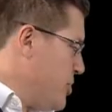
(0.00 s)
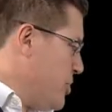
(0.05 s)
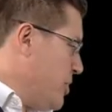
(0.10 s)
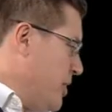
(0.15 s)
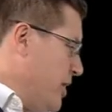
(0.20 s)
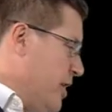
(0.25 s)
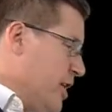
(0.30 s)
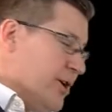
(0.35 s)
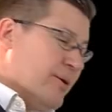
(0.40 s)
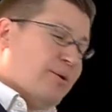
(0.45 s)
You
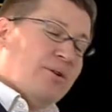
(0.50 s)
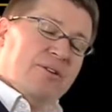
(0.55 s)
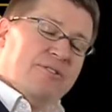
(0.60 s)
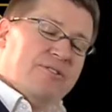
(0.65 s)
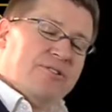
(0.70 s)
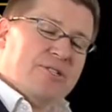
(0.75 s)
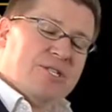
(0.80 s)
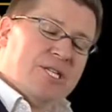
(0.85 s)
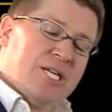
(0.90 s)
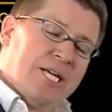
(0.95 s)
can go
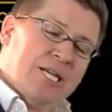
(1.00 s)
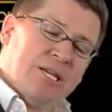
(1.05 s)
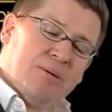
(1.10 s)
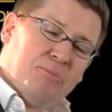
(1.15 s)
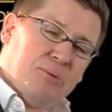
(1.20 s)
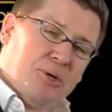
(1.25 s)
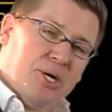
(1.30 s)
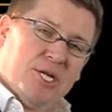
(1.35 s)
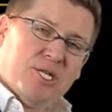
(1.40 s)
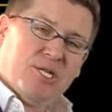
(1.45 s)
off and take the
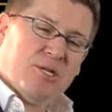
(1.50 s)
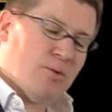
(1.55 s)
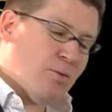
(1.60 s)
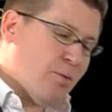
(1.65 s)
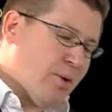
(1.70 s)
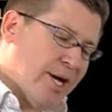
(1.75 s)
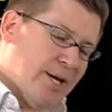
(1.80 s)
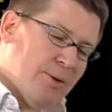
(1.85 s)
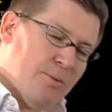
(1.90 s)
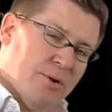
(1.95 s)
pressure
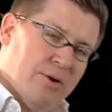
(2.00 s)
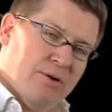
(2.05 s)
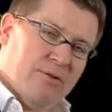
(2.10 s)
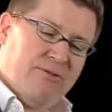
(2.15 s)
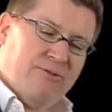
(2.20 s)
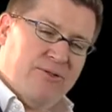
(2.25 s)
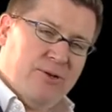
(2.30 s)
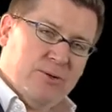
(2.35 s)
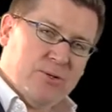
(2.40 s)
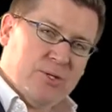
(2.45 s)
away where it
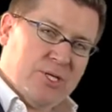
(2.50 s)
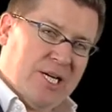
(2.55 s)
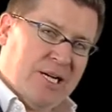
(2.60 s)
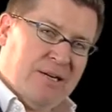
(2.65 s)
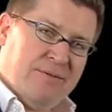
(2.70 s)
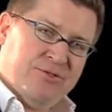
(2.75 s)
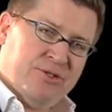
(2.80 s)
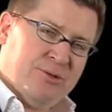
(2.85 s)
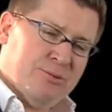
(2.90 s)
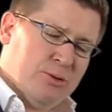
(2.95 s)
feels
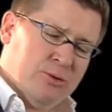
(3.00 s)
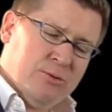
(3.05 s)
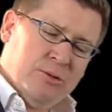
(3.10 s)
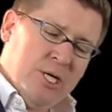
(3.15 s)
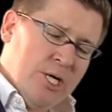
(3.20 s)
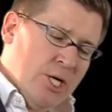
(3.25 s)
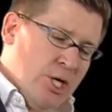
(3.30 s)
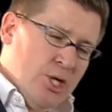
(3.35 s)
comfortable,